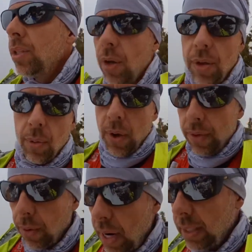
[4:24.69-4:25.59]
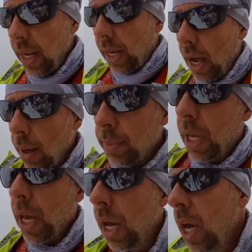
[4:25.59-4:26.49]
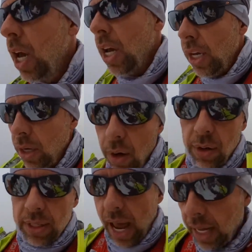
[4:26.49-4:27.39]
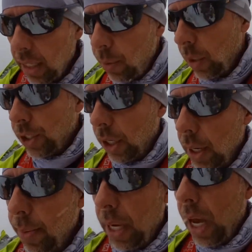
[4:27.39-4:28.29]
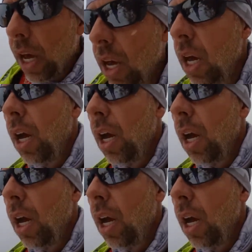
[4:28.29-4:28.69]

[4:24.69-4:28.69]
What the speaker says: so that when the race day comes, you know exactly what you're going to be